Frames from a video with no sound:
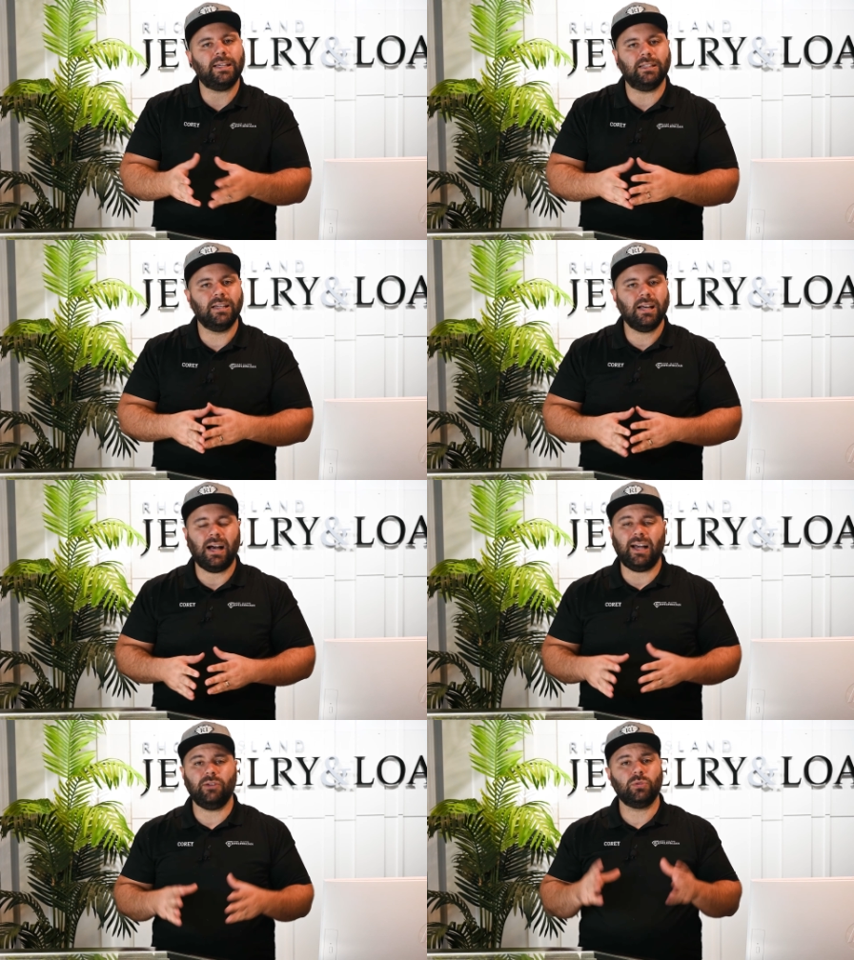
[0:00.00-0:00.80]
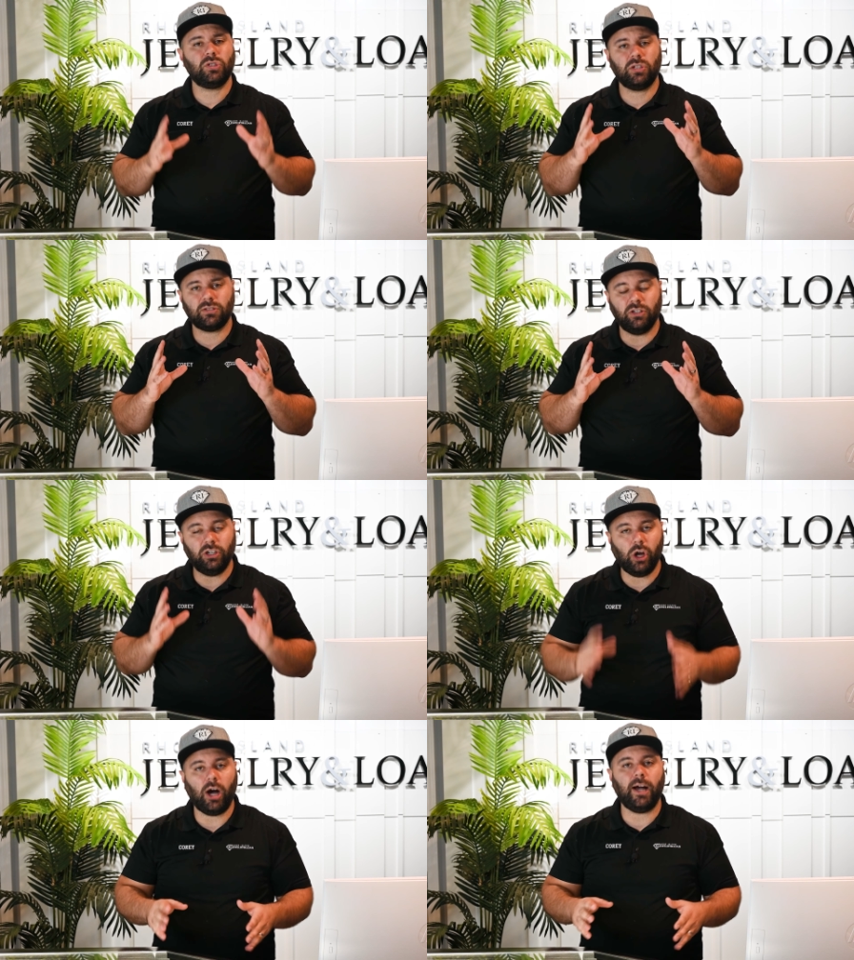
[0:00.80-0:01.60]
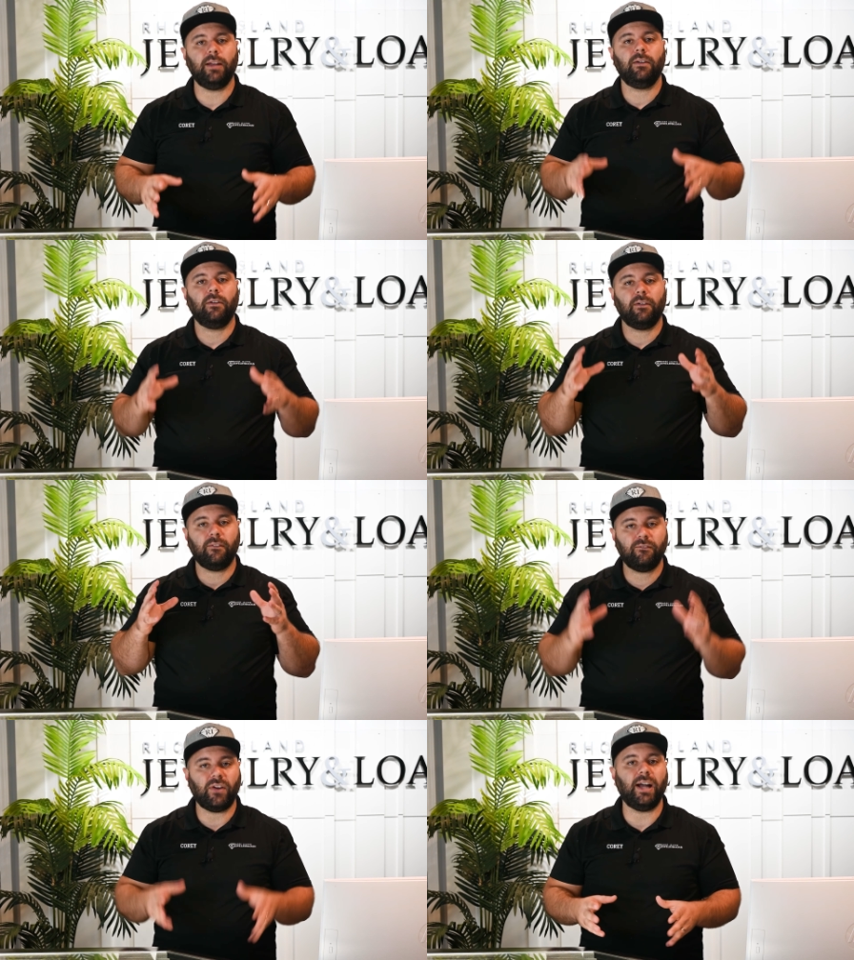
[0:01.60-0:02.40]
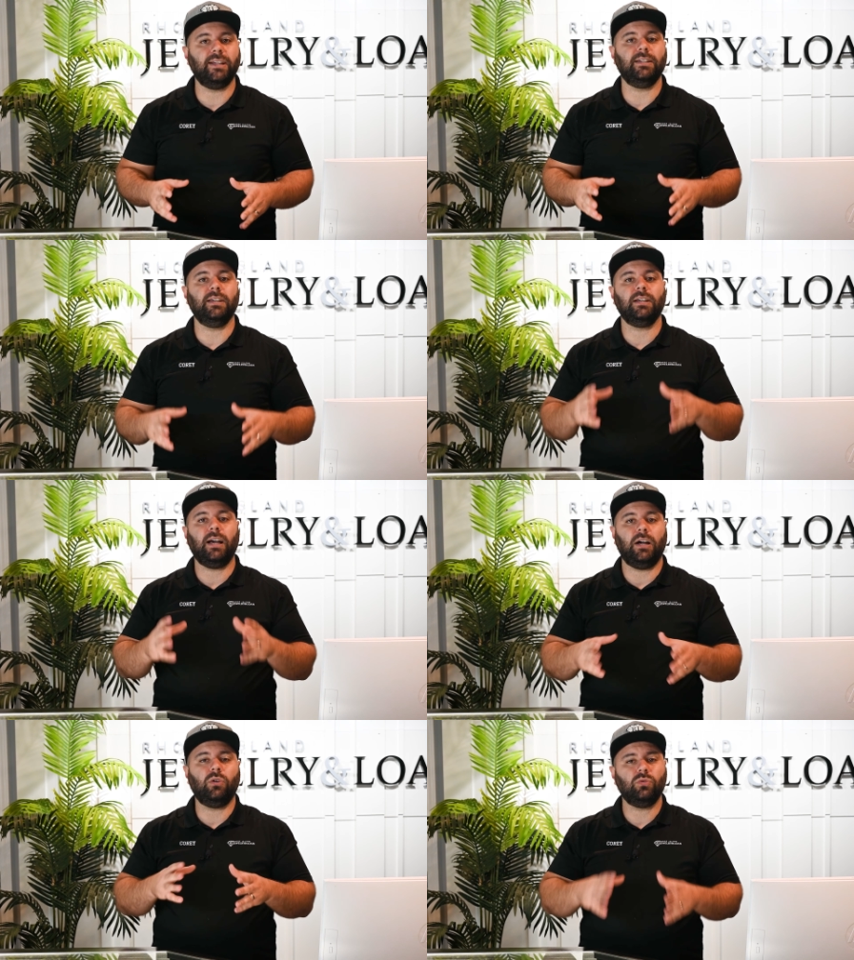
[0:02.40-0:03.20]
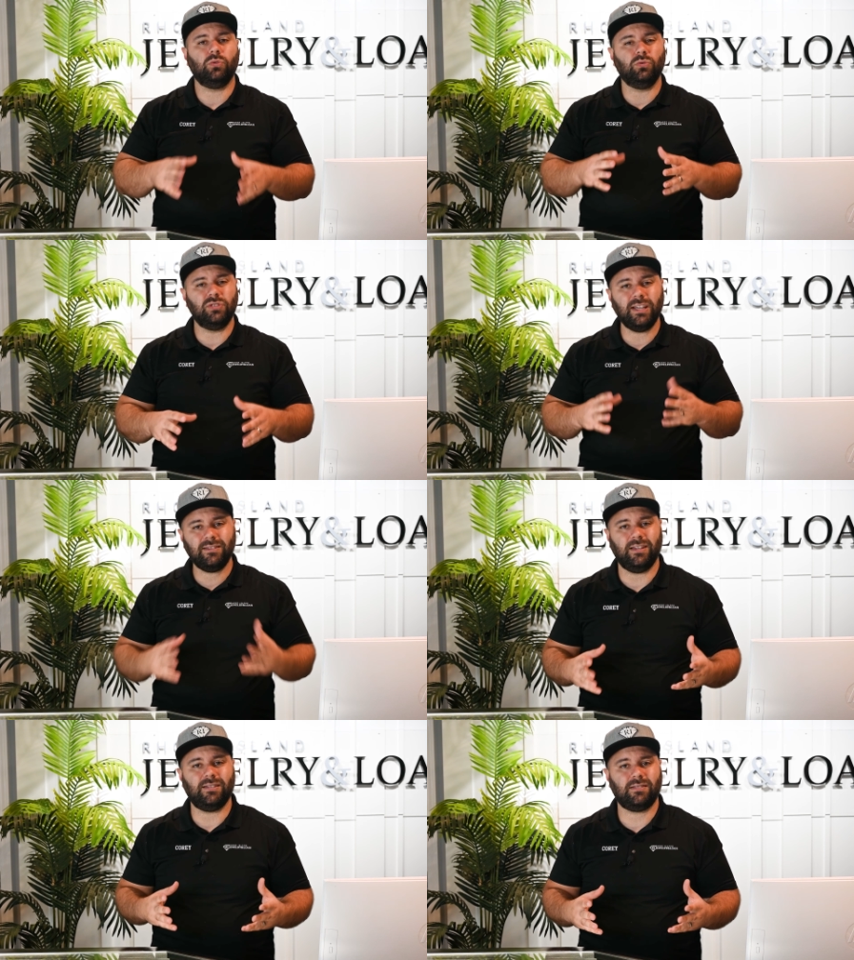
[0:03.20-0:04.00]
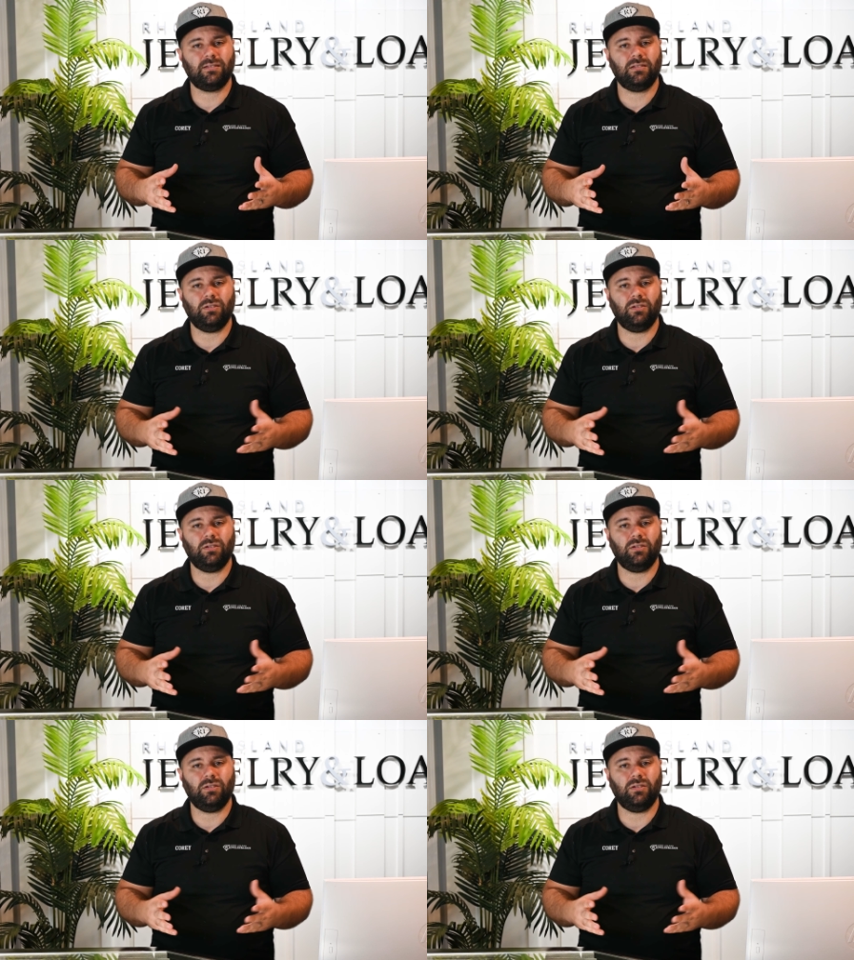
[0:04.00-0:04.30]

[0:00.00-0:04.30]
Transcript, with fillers: And I was just not finding out who did this.